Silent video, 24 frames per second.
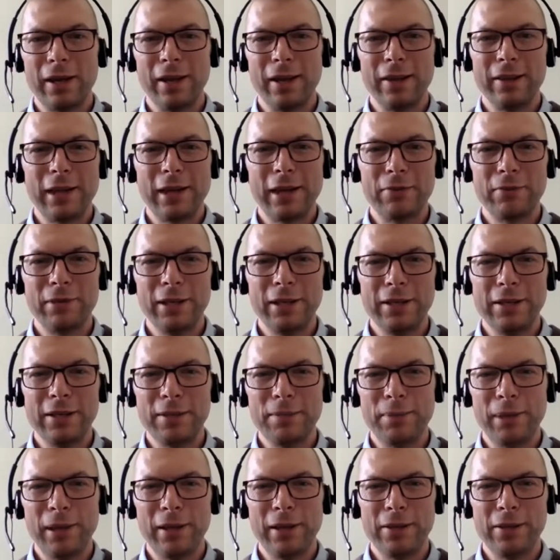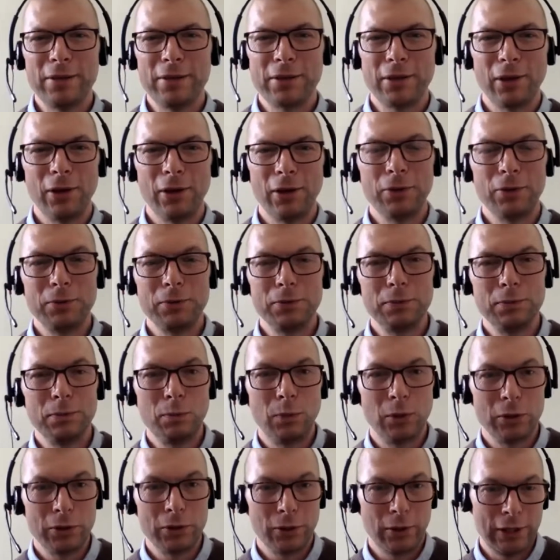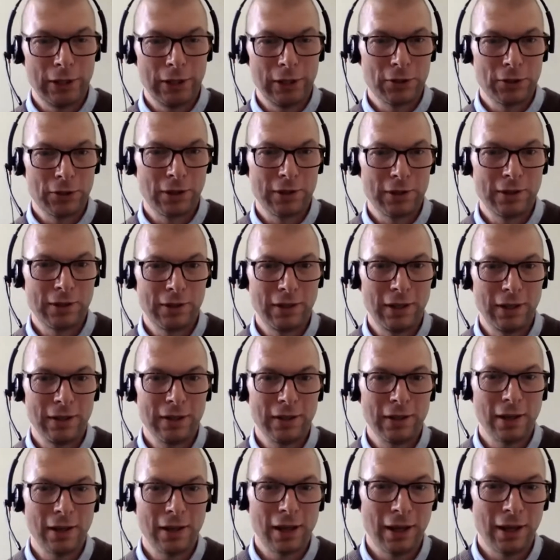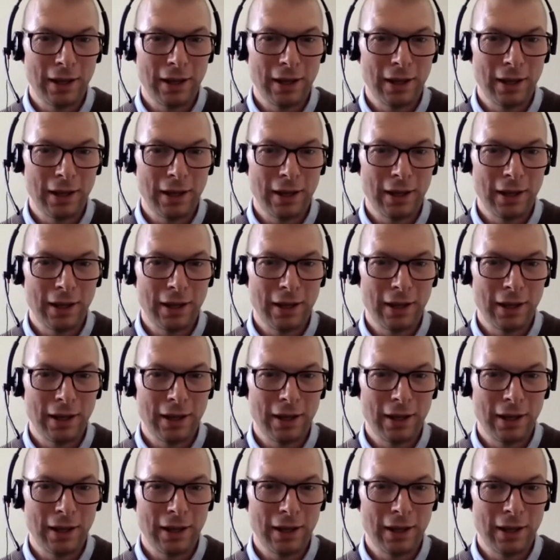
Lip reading: that really depends on what you're interested in.